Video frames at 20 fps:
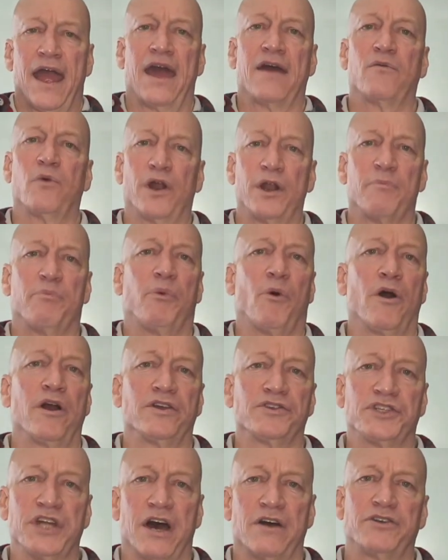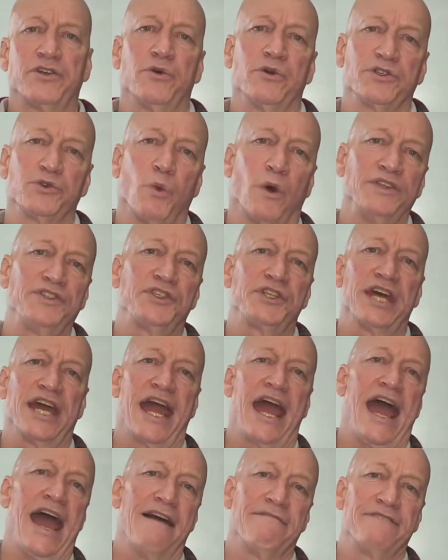And what it boils down to is once
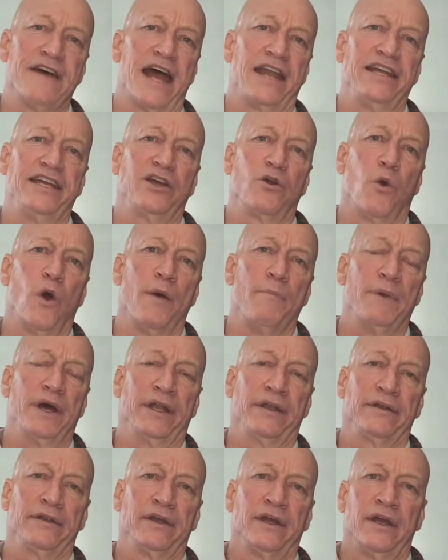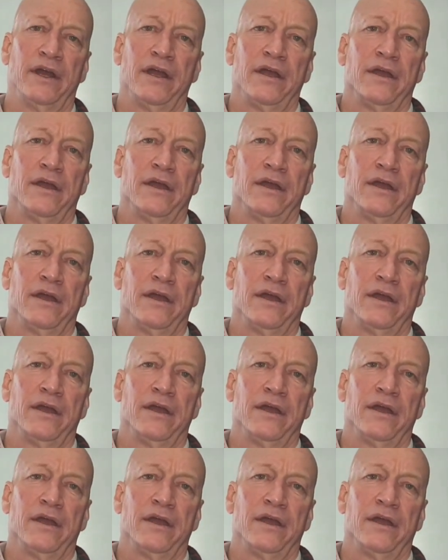they have that equipment,